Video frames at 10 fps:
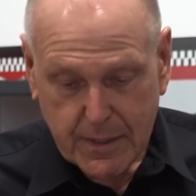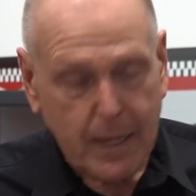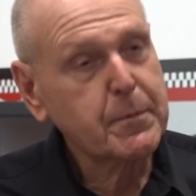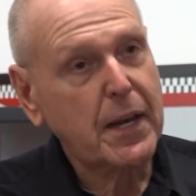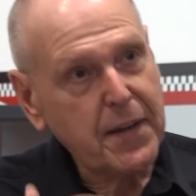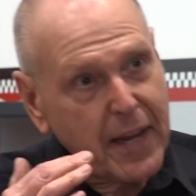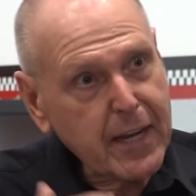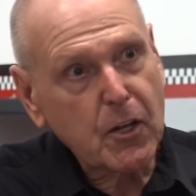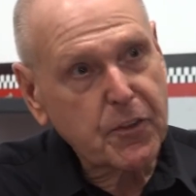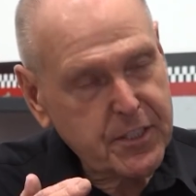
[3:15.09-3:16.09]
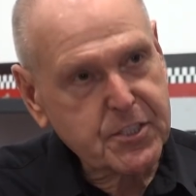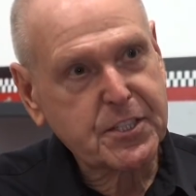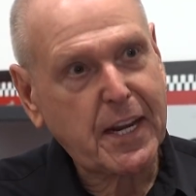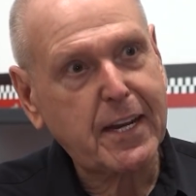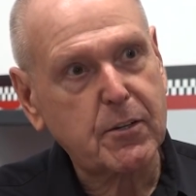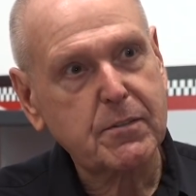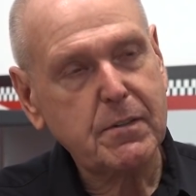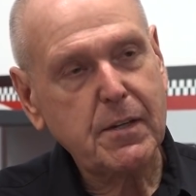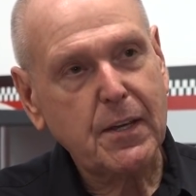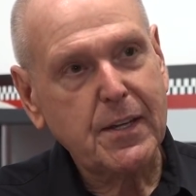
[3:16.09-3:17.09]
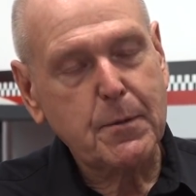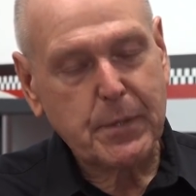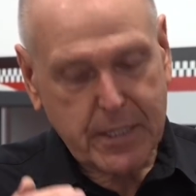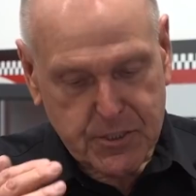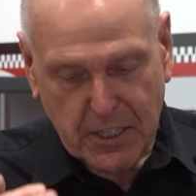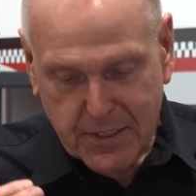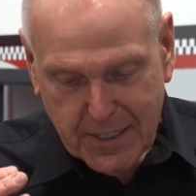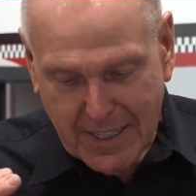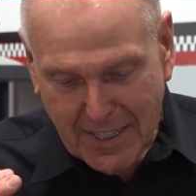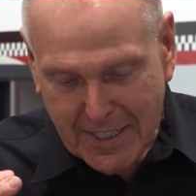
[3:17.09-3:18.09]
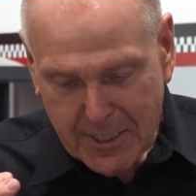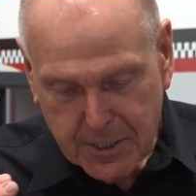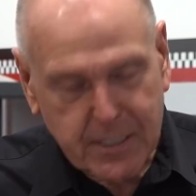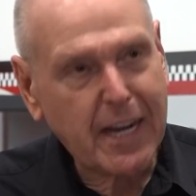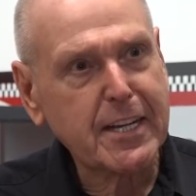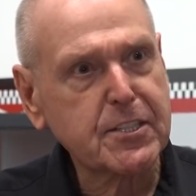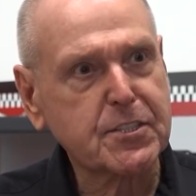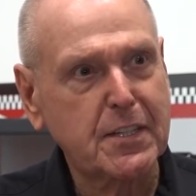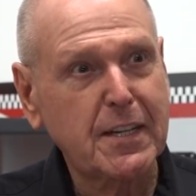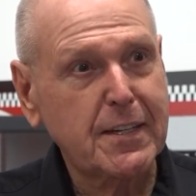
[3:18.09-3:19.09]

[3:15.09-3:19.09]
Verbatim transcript: I'm going to nail this down because I, I hear guys